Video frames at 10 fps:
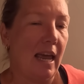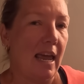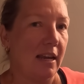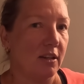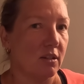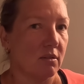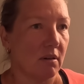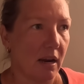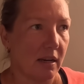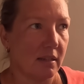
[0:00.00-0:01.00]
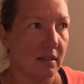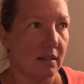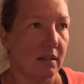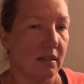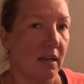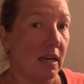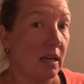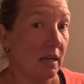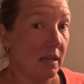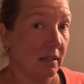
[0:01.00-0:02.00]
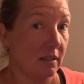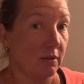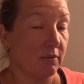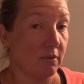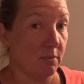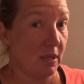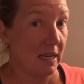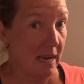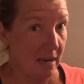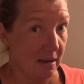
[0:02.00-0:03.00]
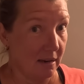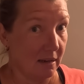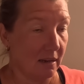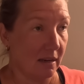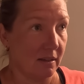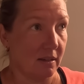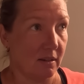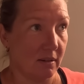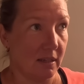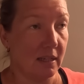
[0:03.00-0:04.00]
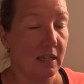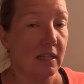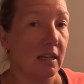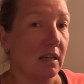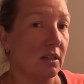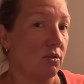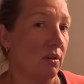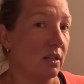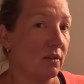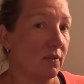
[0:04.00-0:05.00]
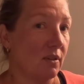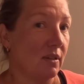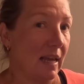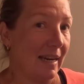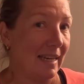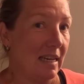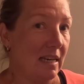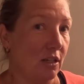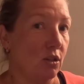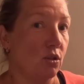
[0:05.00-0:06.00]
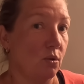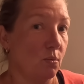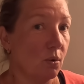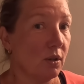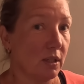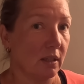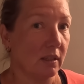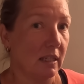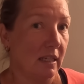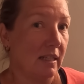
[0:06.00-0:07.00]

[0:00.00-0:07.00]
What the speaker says: extracts heat from the air outside and transfers that heat to water.